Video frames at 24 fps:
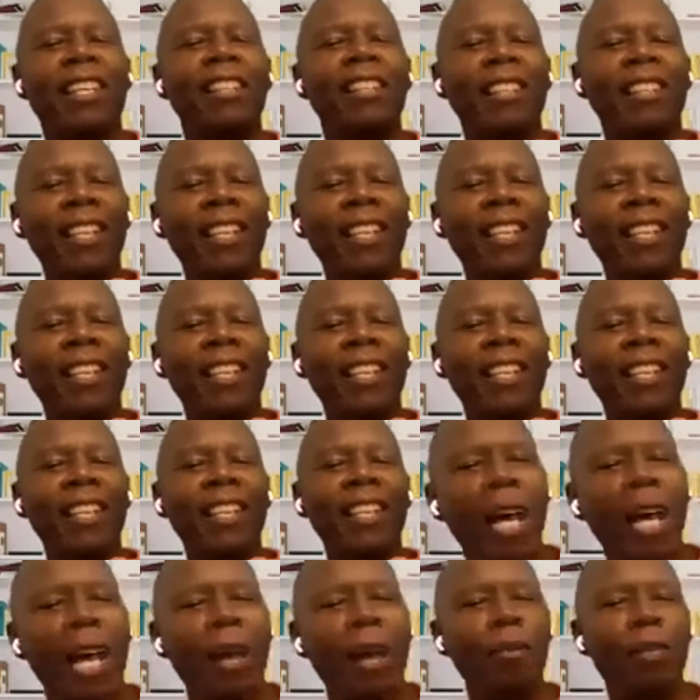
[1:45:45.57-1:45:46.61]
And this is
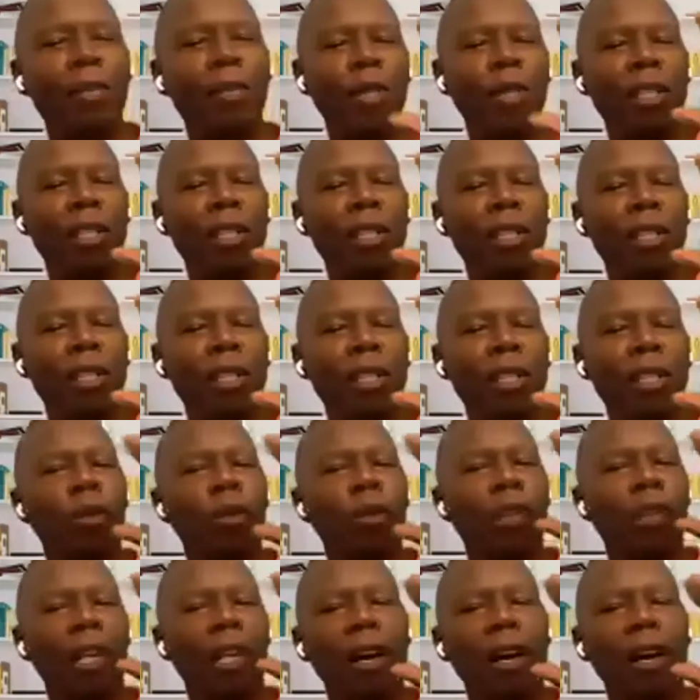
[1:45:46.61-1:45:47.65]
what happens when you
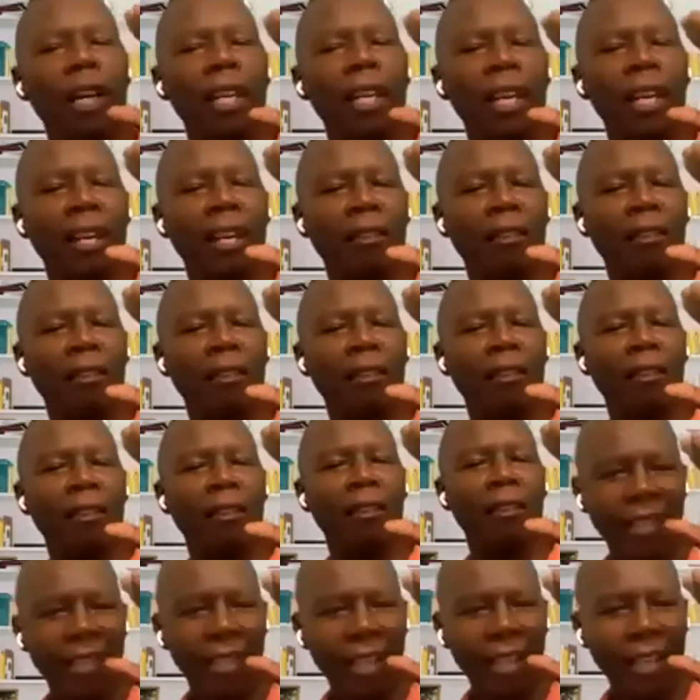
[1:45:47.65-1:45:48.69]
hold long enough,
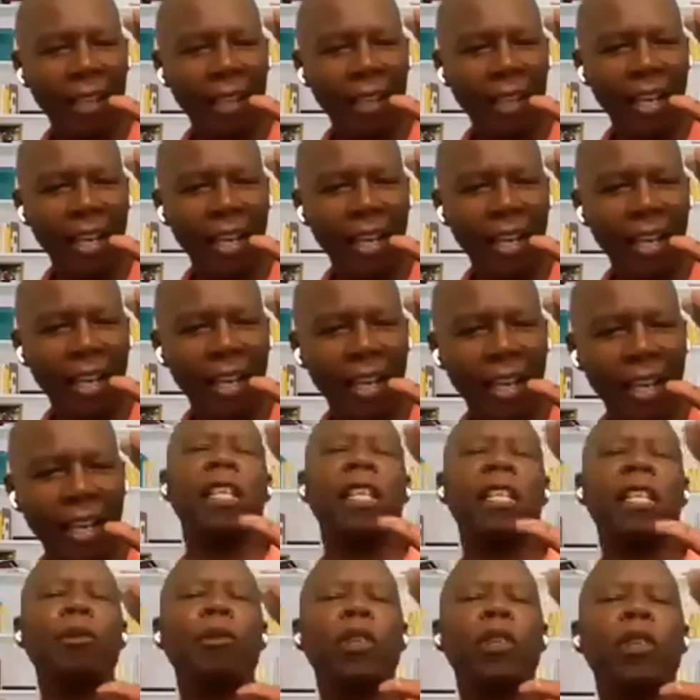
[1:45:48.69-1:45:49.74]
angel of
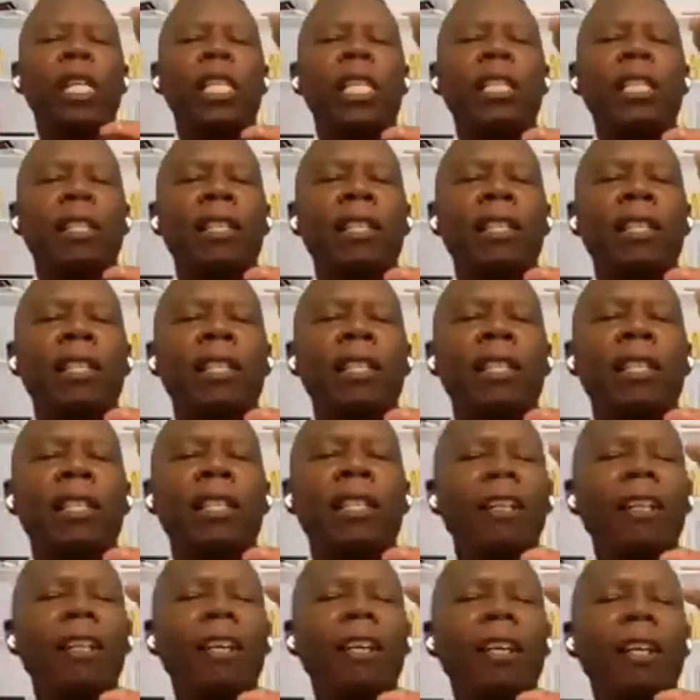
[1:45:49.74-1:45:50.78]
exploration.
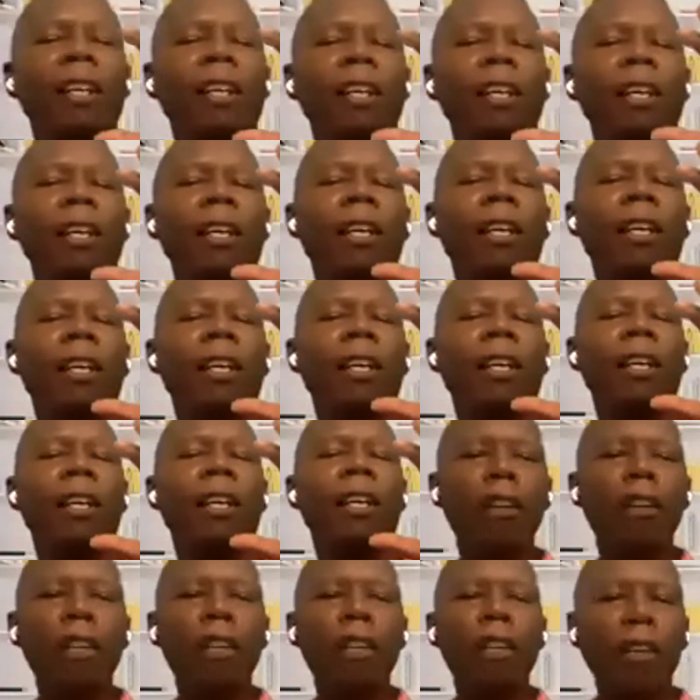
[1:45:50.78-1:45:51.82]
The
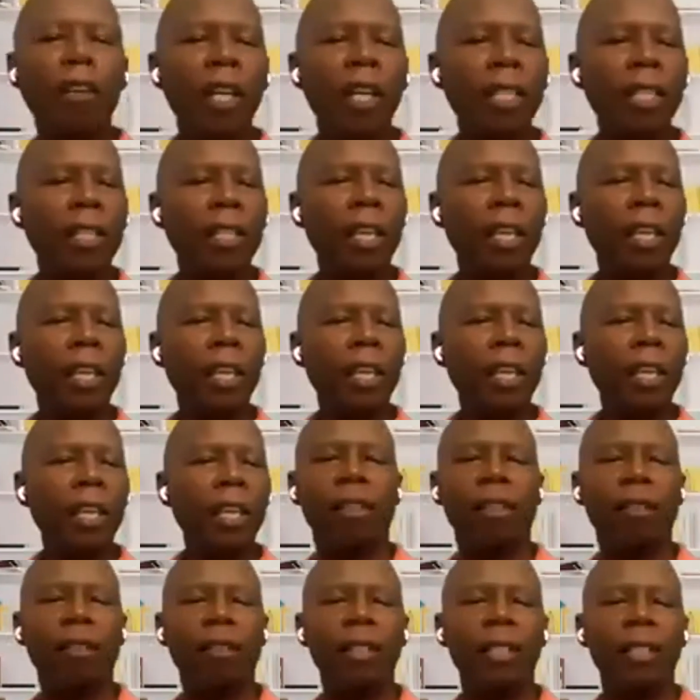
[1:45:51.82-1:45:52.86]
universe hears
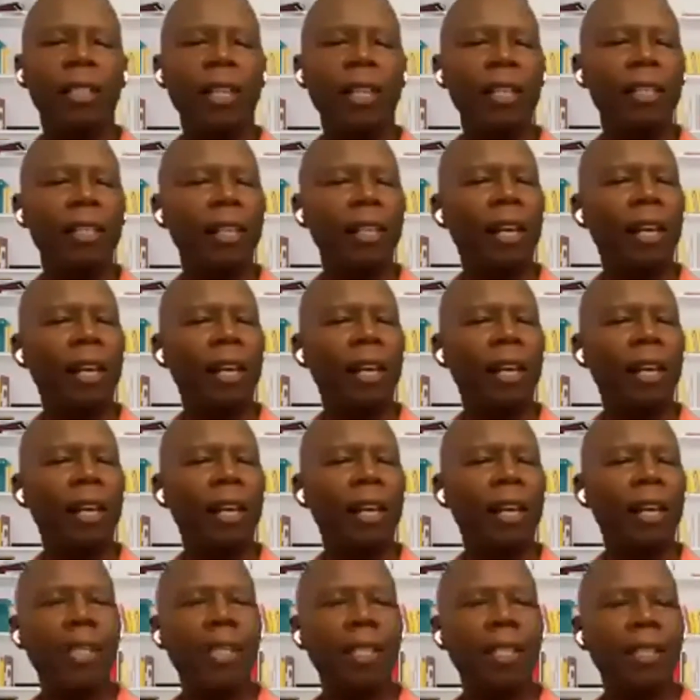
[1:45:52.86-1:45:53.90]
you and says, oh, I
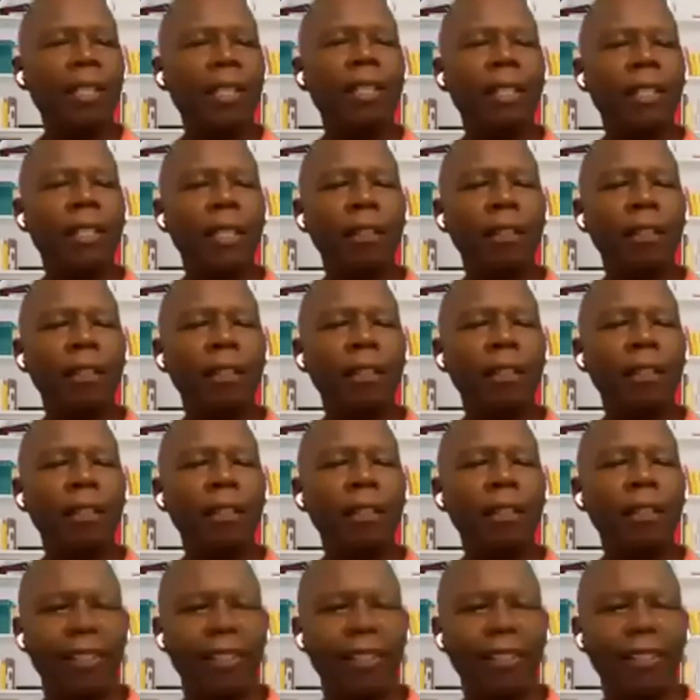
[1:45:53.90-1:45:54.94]
guess she's
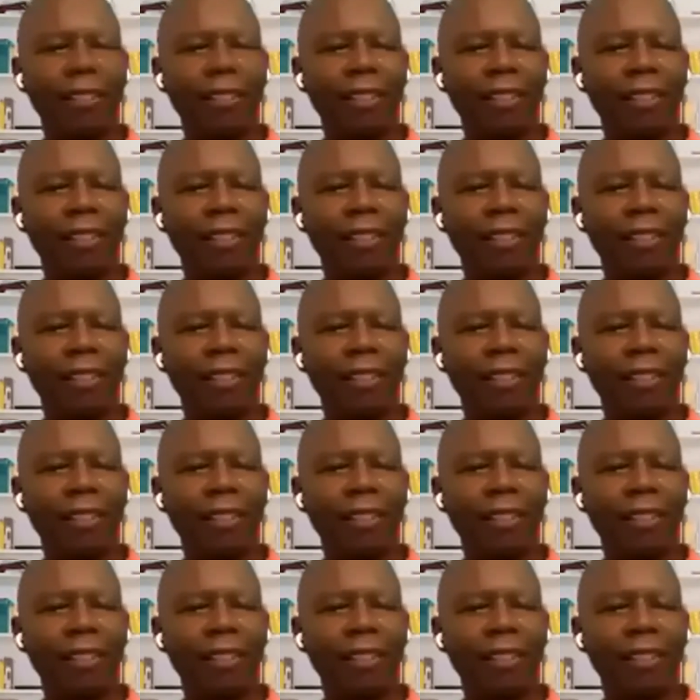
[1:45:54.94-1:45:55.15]
serious.